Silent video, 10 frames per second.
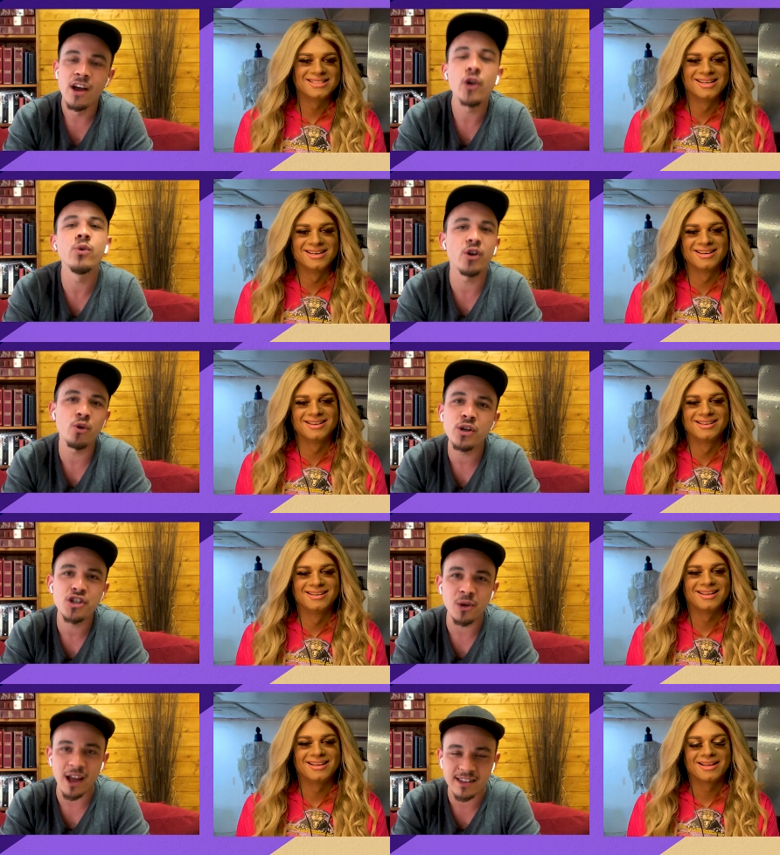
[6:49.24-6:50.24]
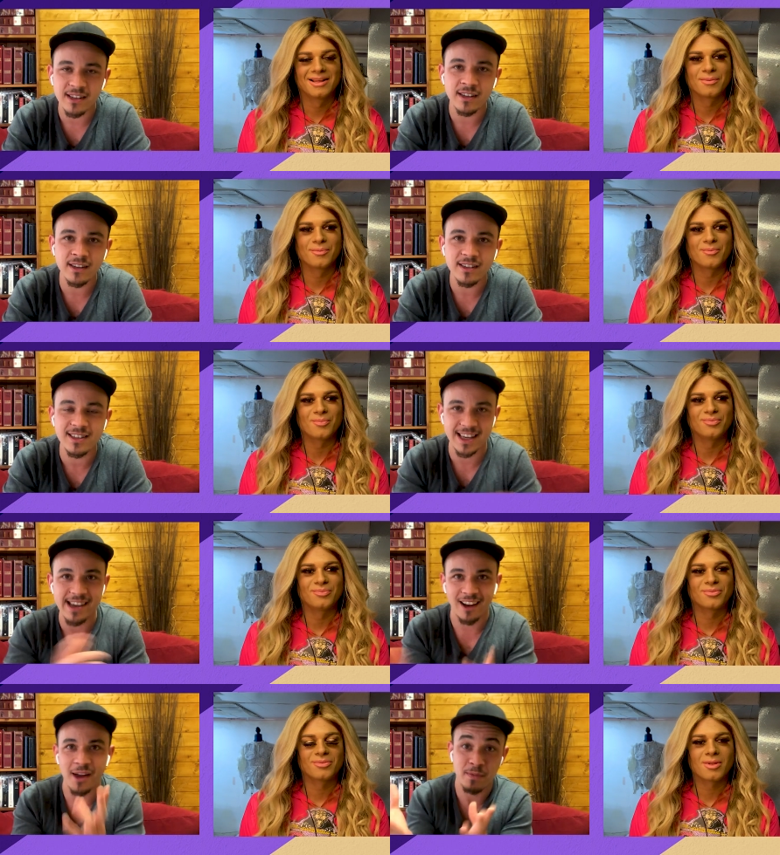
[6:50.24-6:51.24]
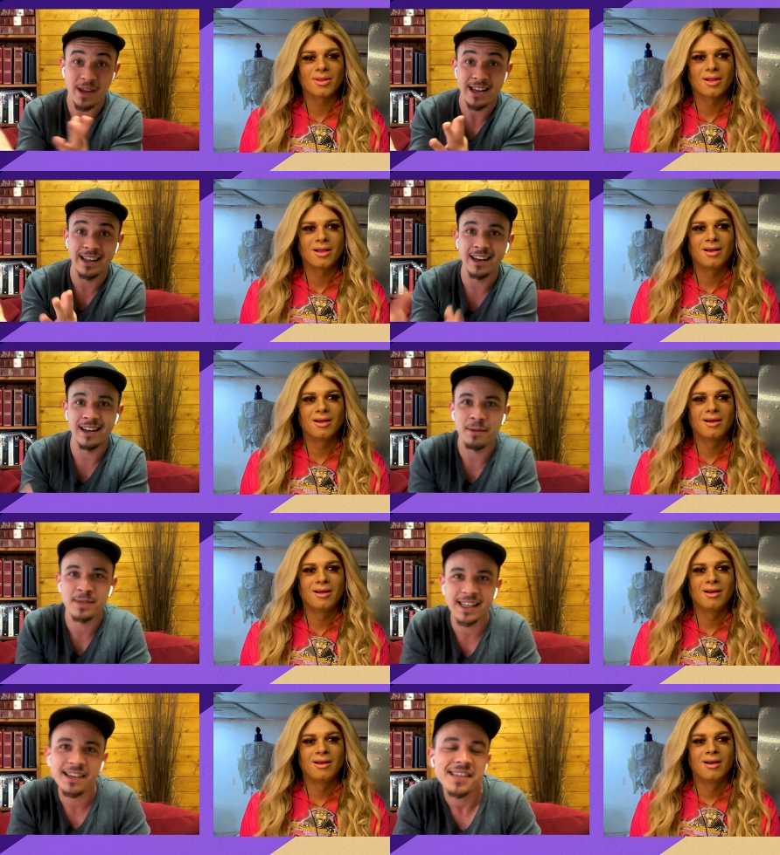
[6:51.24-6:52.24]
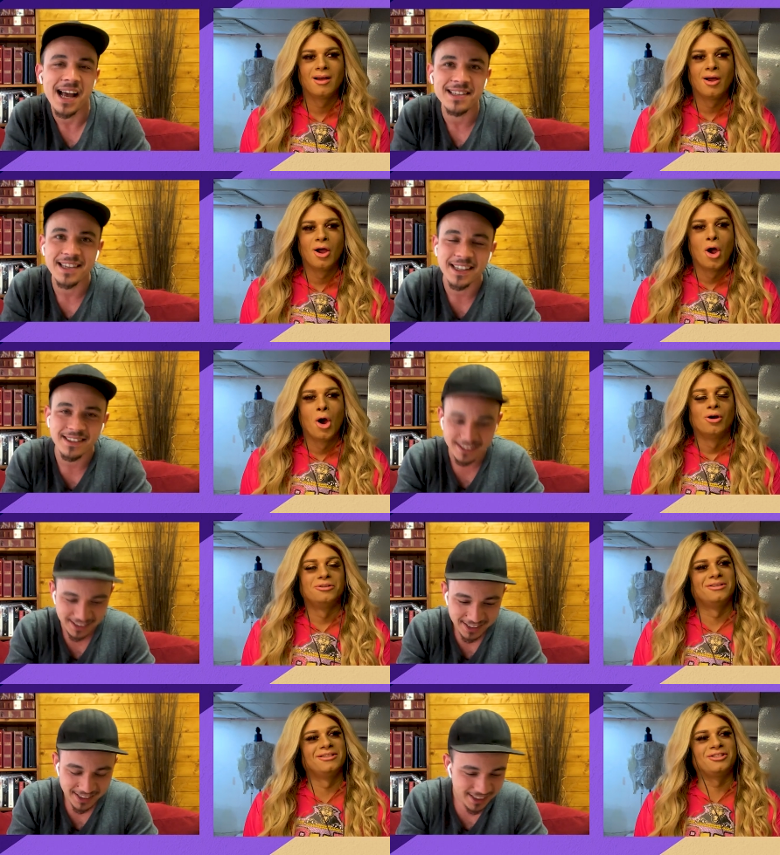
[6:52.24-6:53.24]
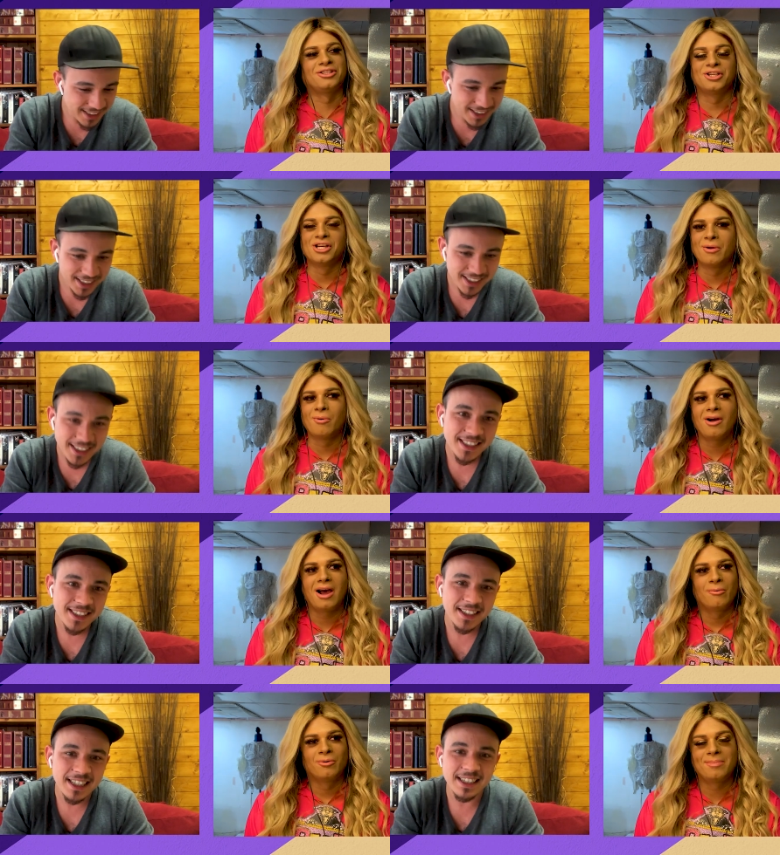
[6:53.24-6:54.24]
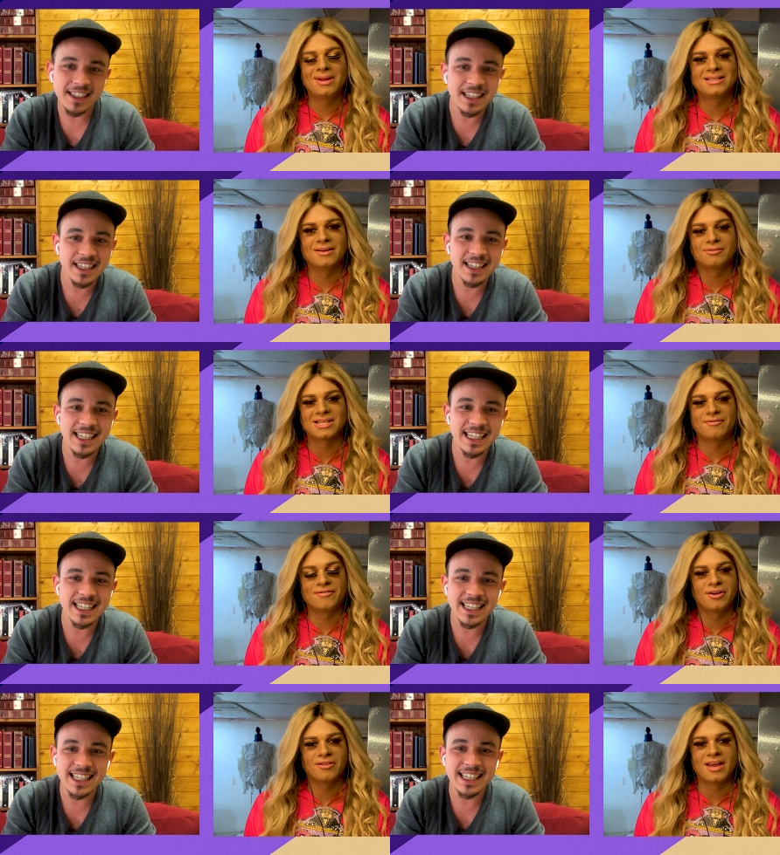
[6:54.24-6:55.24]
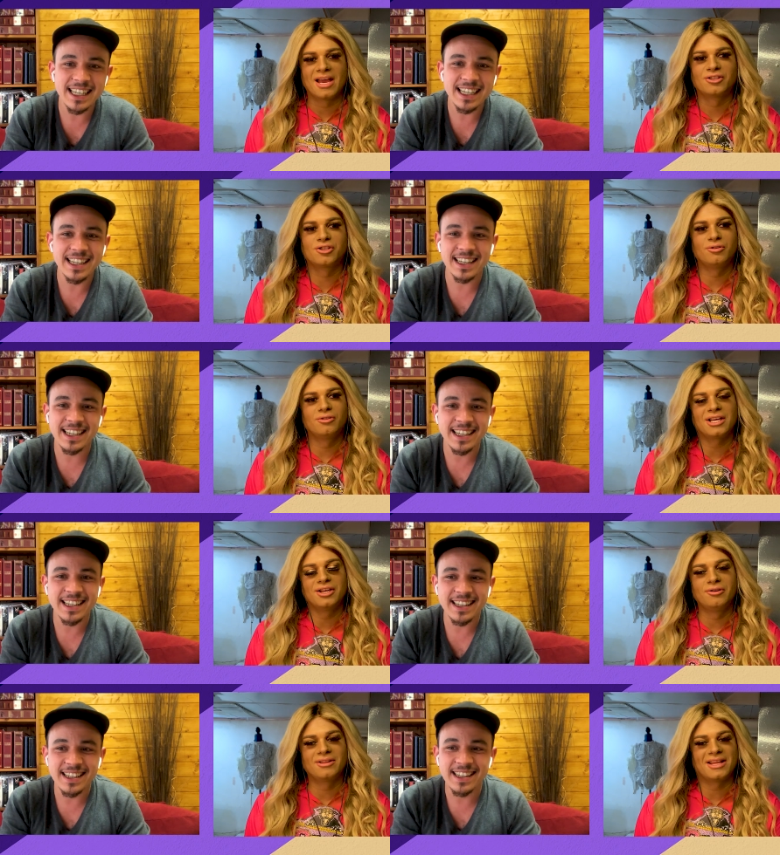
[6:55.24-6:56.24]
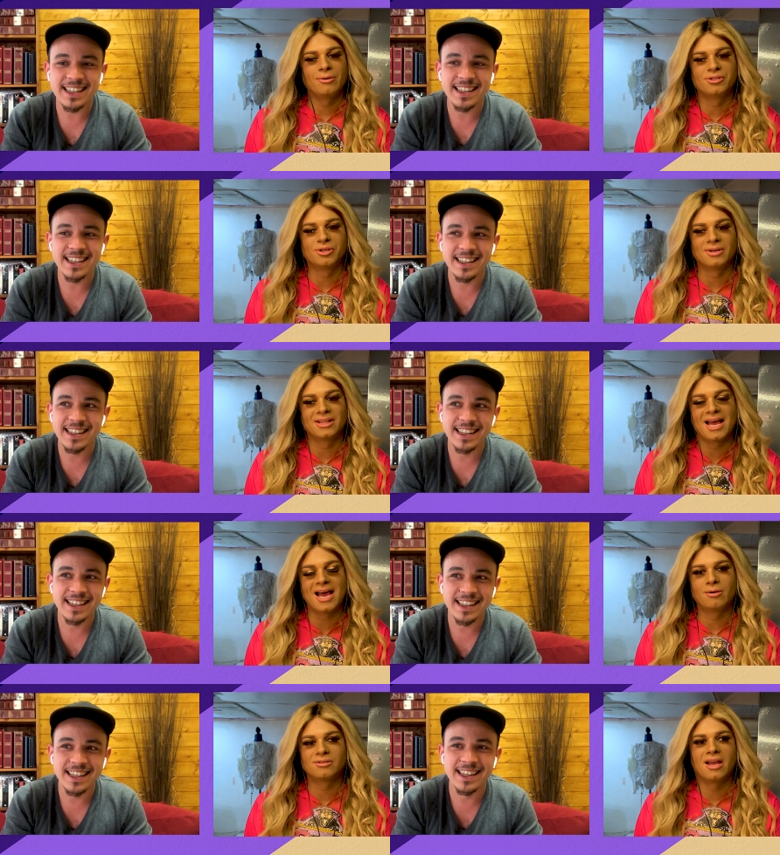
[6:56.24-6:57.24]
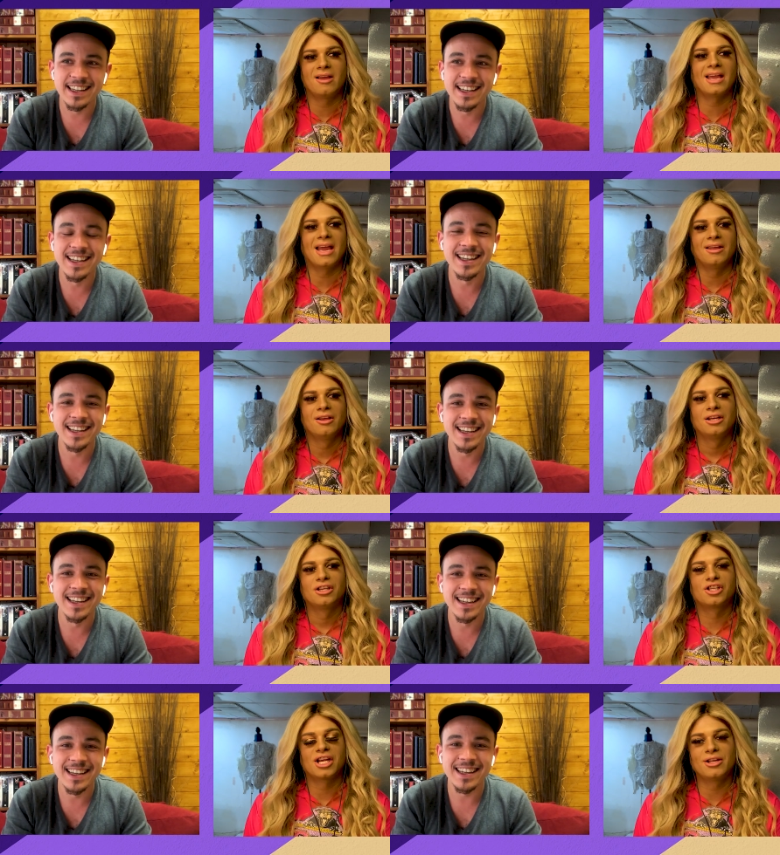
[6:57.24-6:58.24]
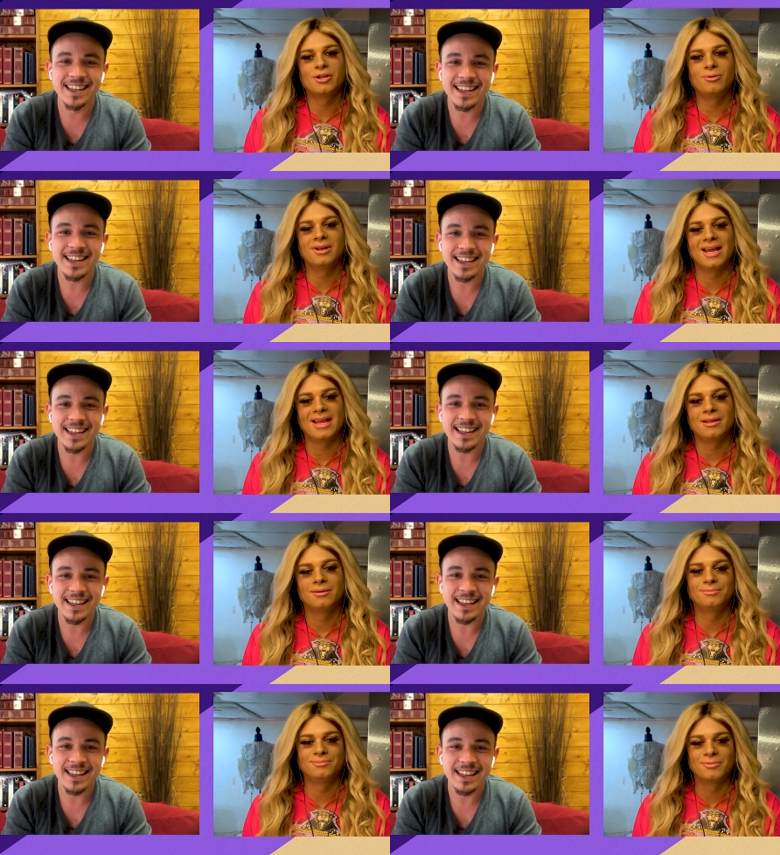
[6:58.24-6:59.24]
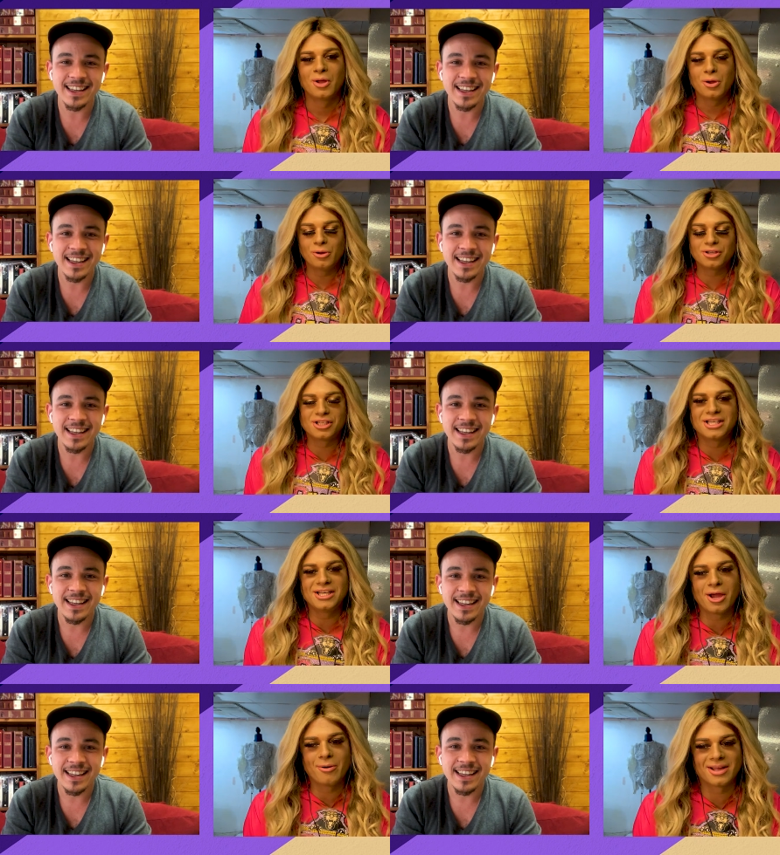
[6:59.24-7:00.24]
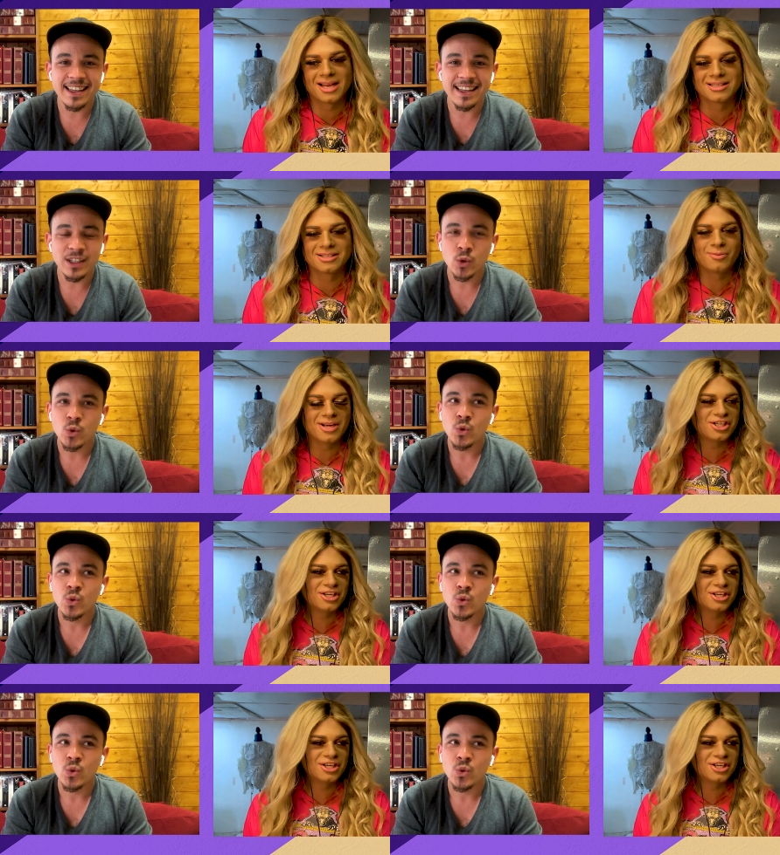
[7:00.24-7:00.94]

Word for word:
Speaker 1: who who would you like to see like be a lip sync assassin? Do you know what? I want to play devil's advocate
Speaker 2: there. As soon as I knew that they were doing that, I was like, okay, Shea Coulee. Hmm, who could she go against? Where she